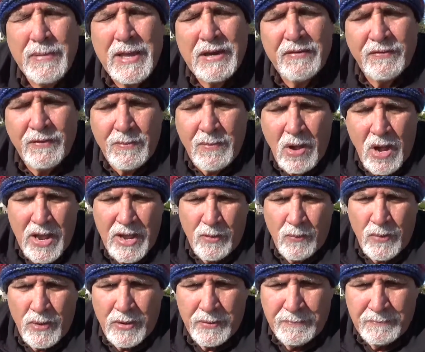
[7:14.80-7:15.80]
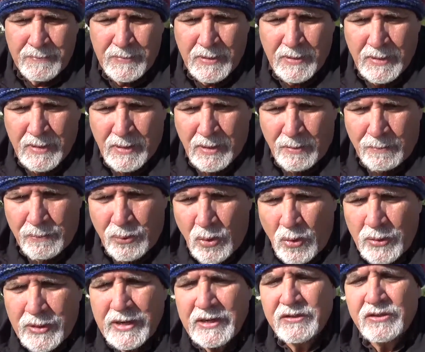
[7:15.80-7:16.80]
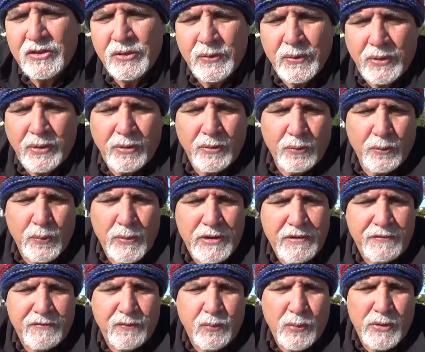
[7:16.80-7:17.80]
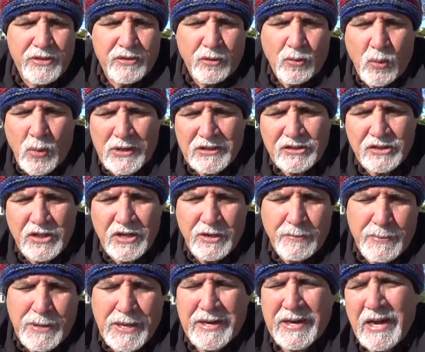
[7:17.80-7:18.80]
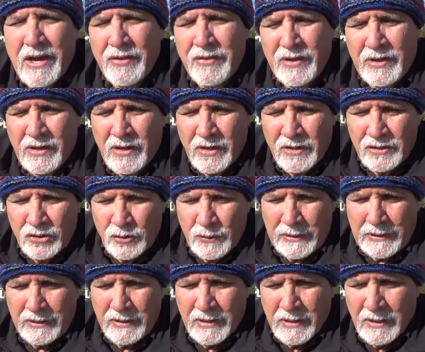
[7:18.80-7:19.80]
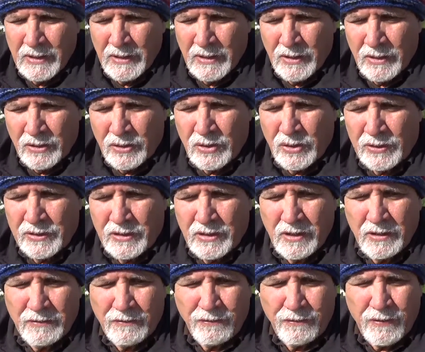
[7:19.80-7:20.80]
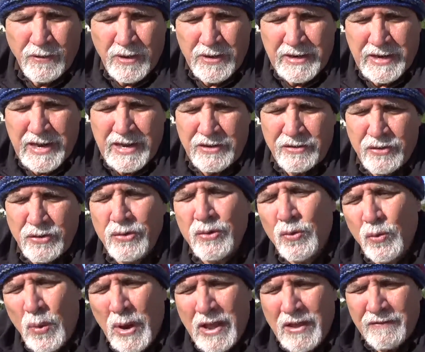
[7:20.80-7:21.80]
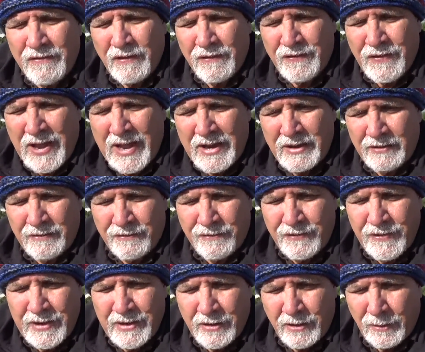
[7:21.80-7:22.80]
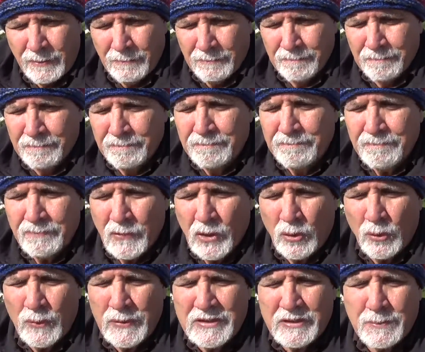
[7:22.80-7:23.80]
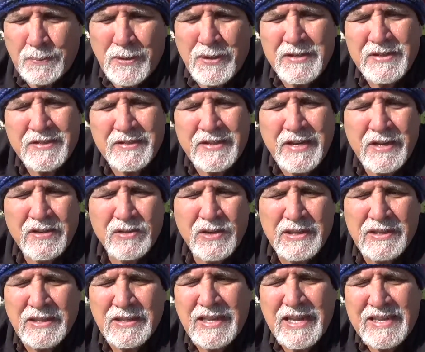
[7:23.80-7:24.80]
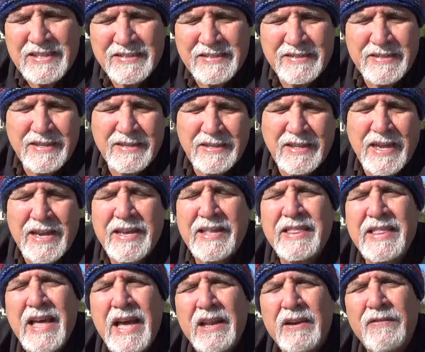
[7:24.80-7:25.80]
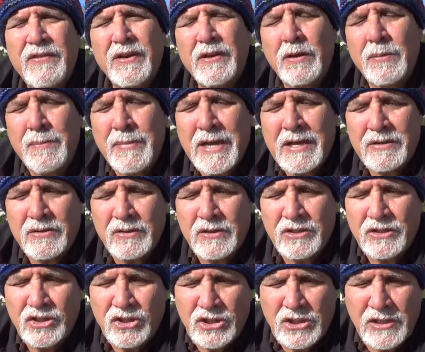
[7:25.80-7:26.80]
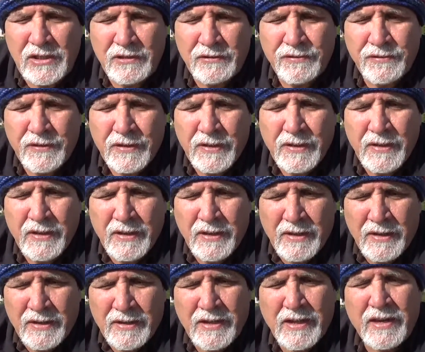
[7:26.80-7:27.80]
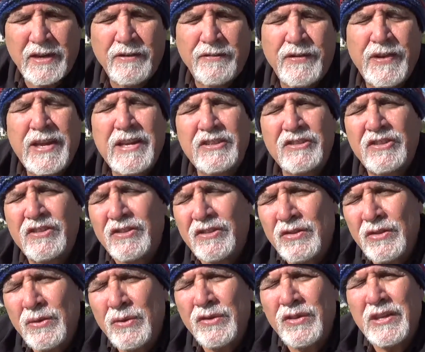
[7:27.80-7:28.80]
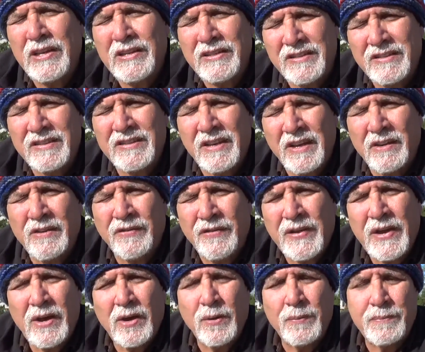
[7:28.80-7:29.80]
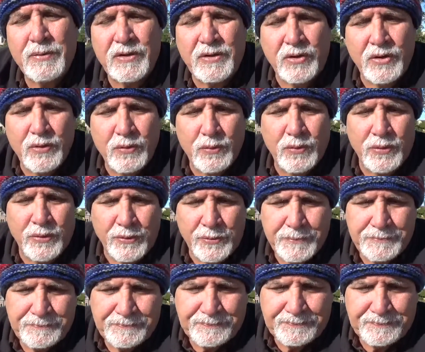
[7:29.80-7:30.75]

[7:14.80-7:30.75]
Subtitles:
from Iowa broke into her riff with a question about how the country could confront a new wave of hate and fear, her response sounded less like that of a commander-in-chief than of a soothing self-help guru.